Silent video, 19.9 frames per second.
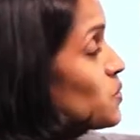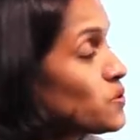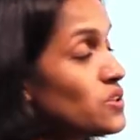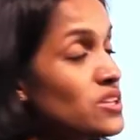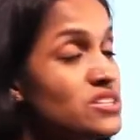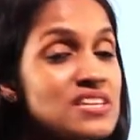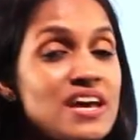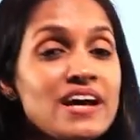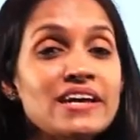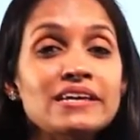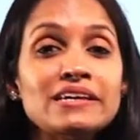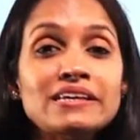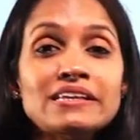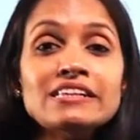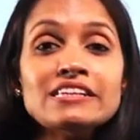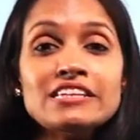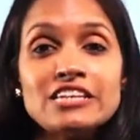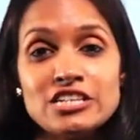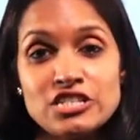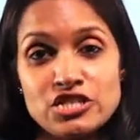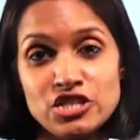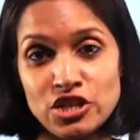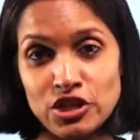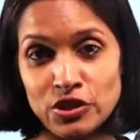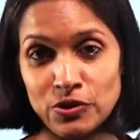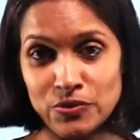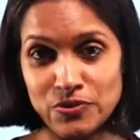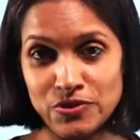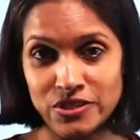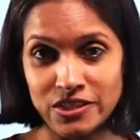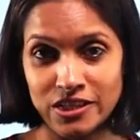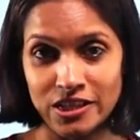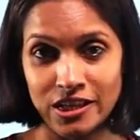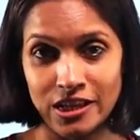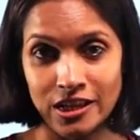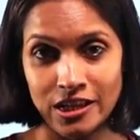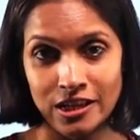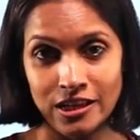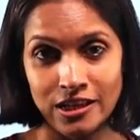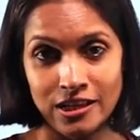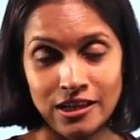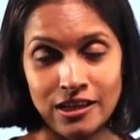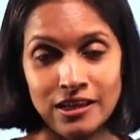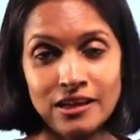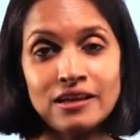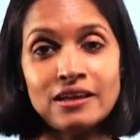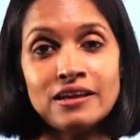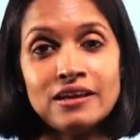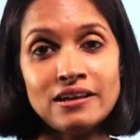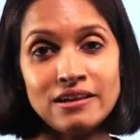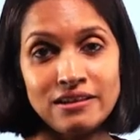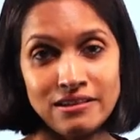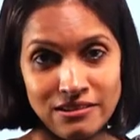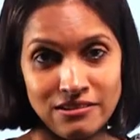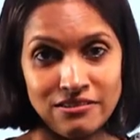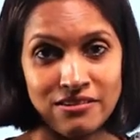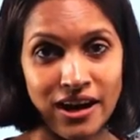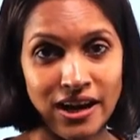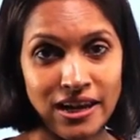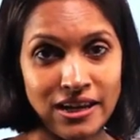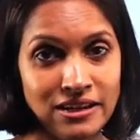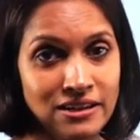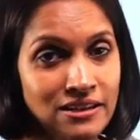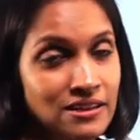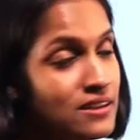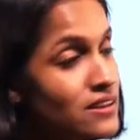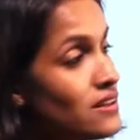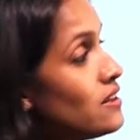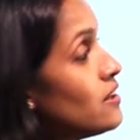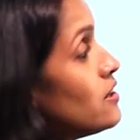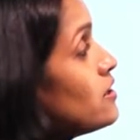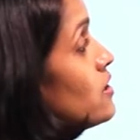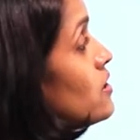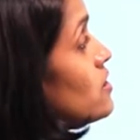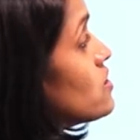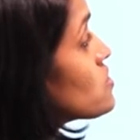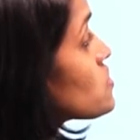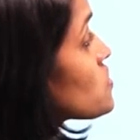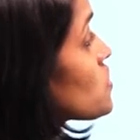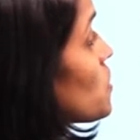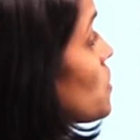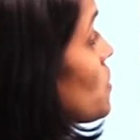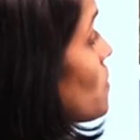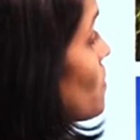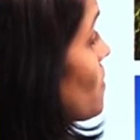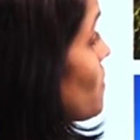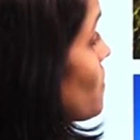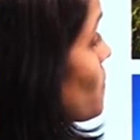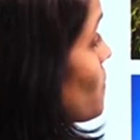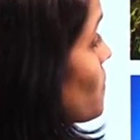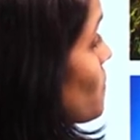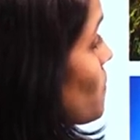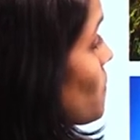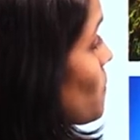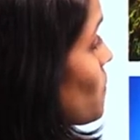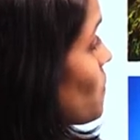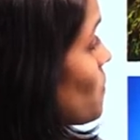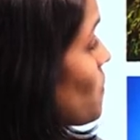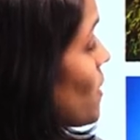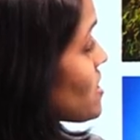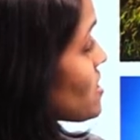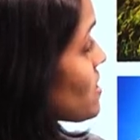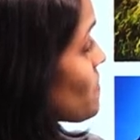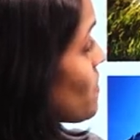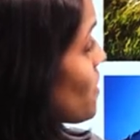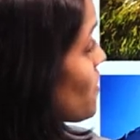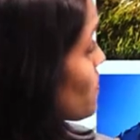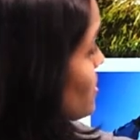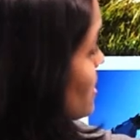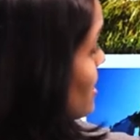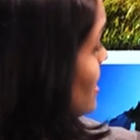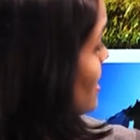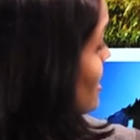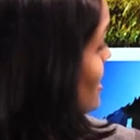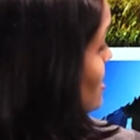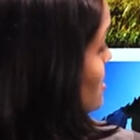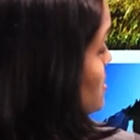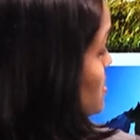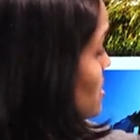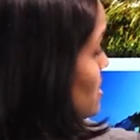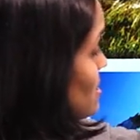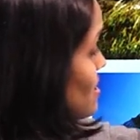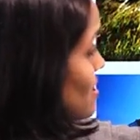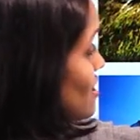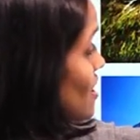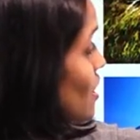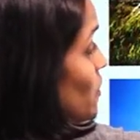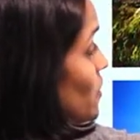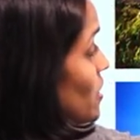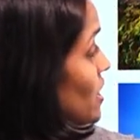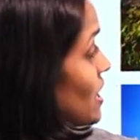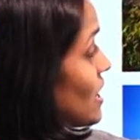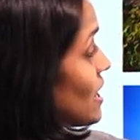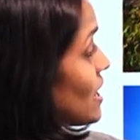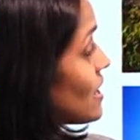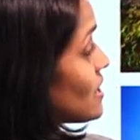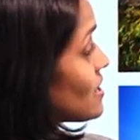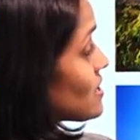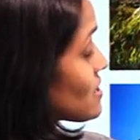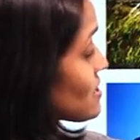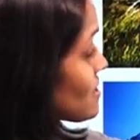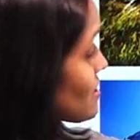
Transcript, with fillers: or the cycle continues. Right? So, what about heat, children? Now, heat